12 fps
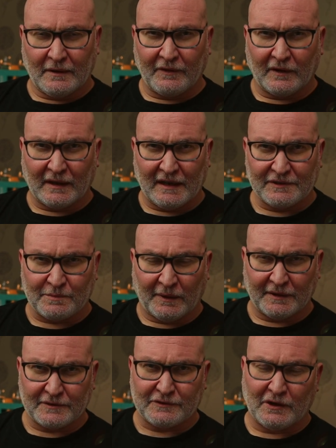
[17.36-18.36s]
on the last
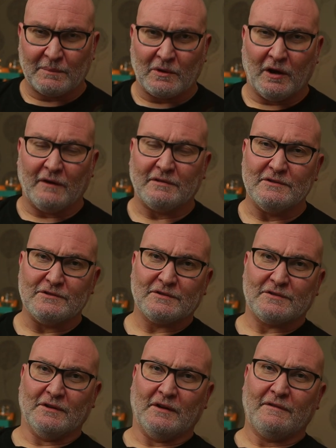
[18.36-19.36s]
one I'd stopped coughing
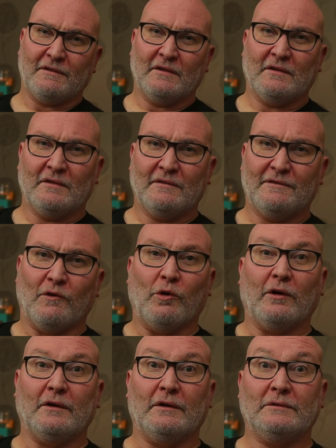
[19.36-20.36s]
just enough
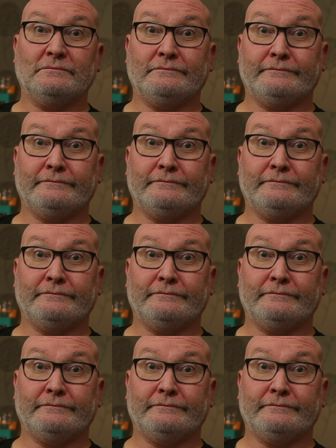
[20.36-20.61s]
for